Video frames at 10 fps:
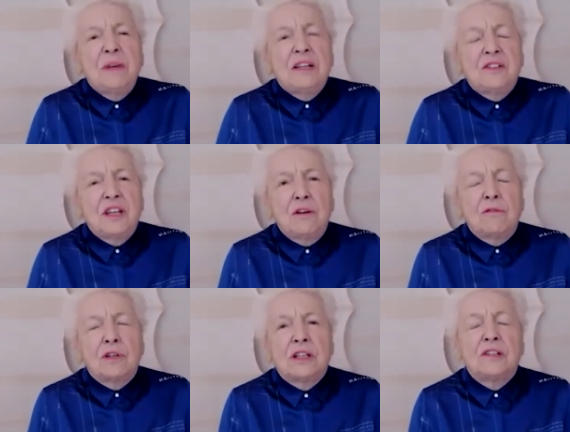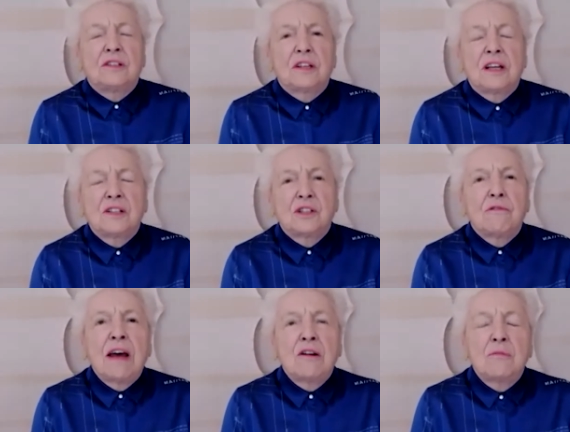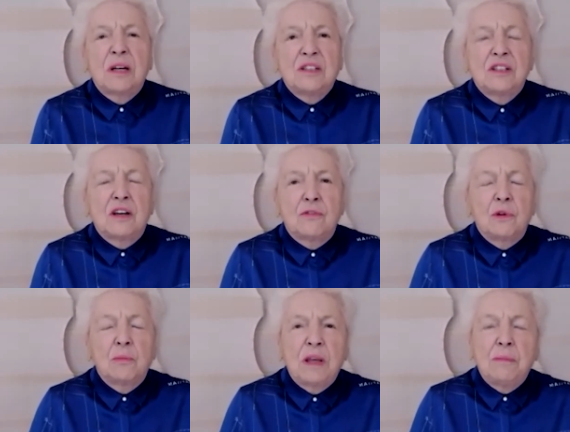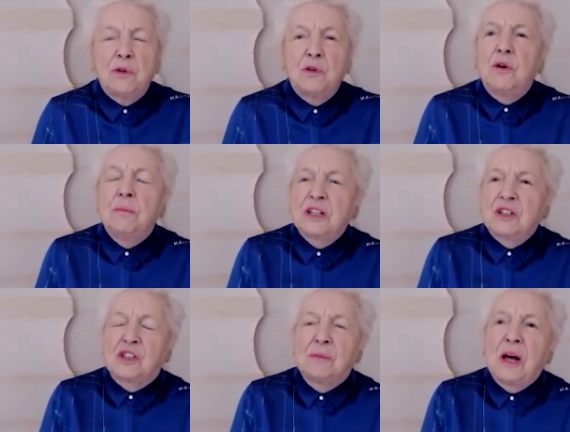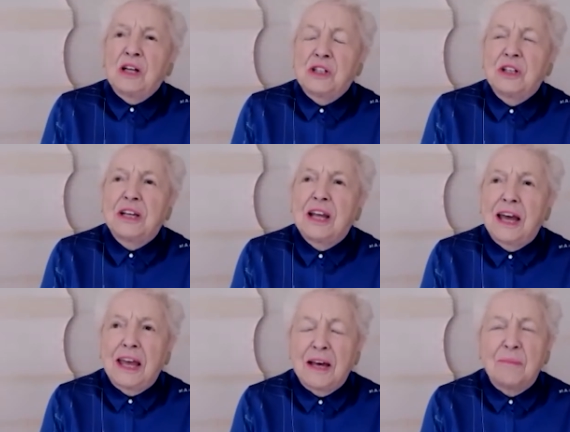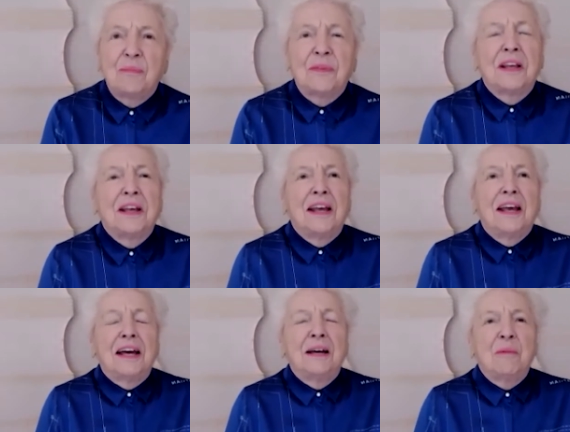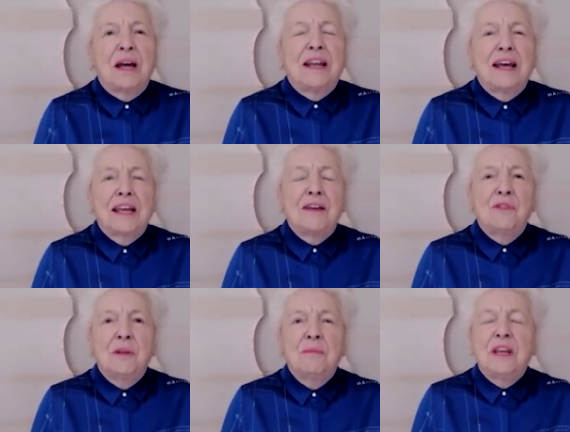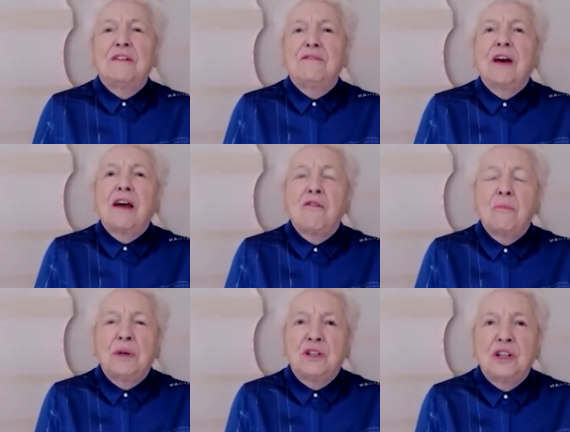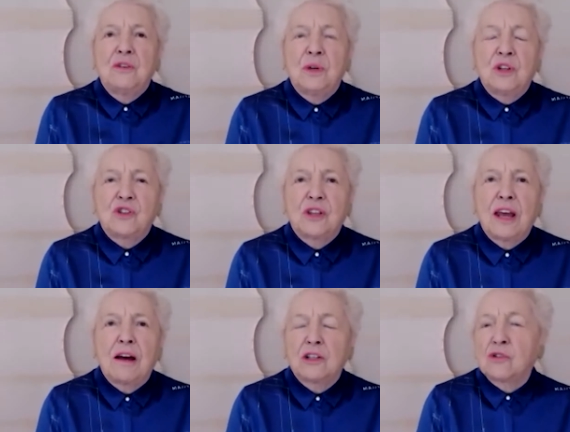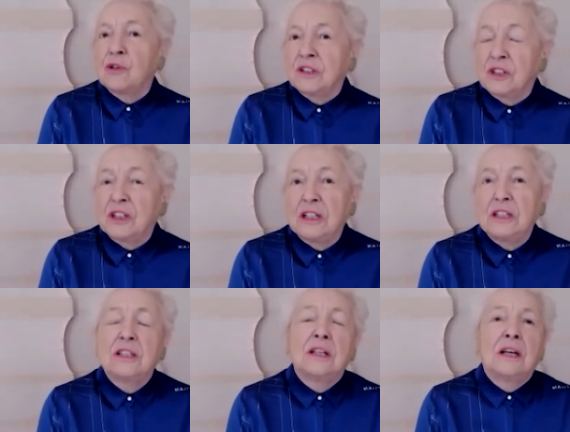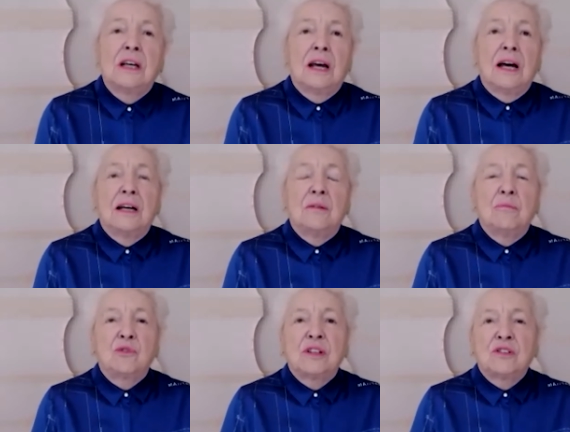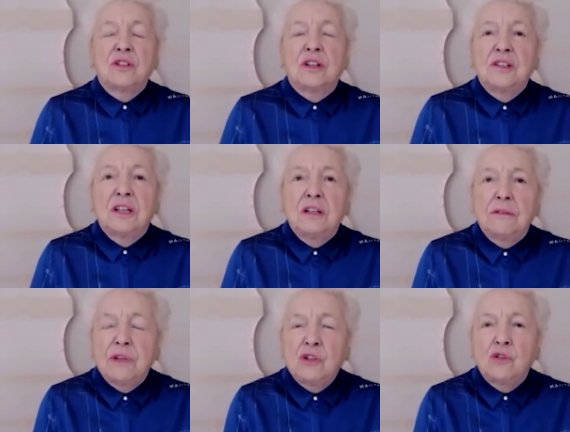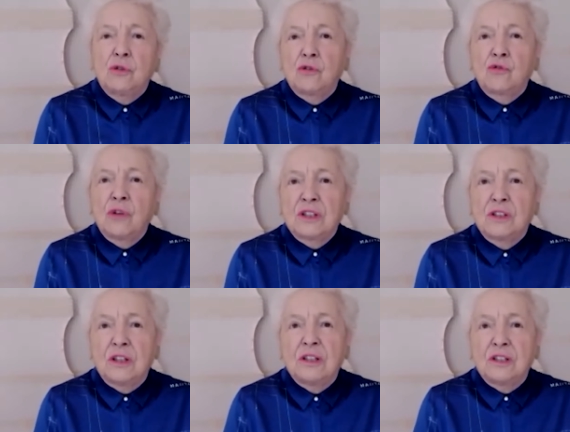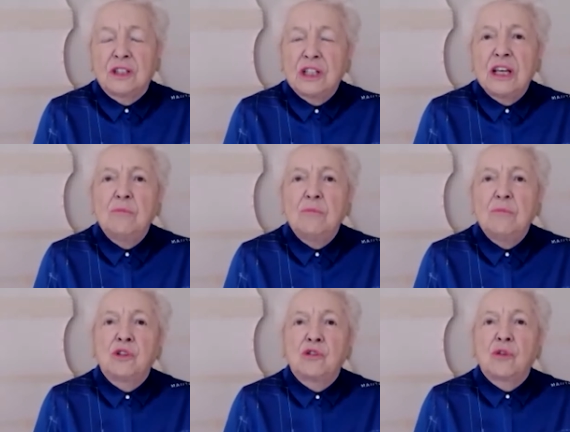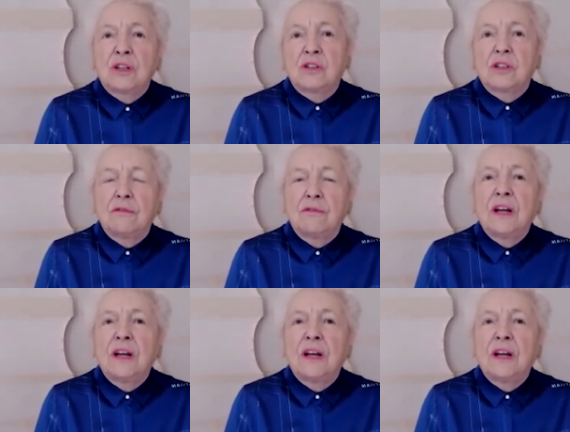big secret is that I surround myself with people who are much smarter than I am. Um, and I give them the environment in which they are trusted, um, trusted as individuals, trusted as teams, trusted